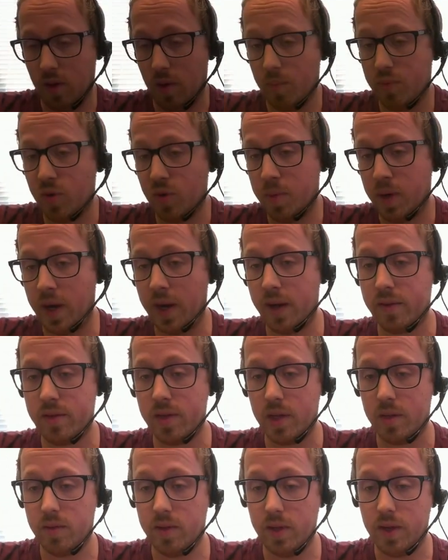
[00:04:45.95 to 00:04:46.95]

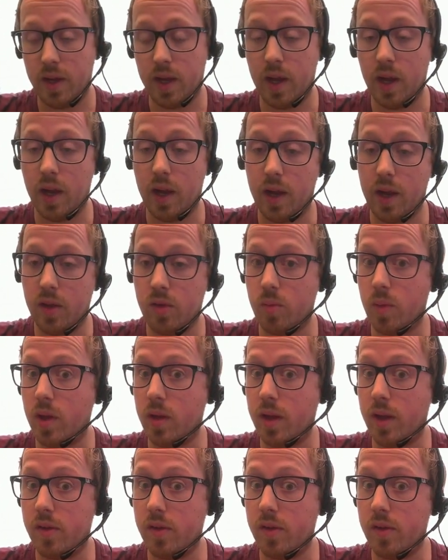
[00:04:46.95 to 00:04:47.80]
proprietary as well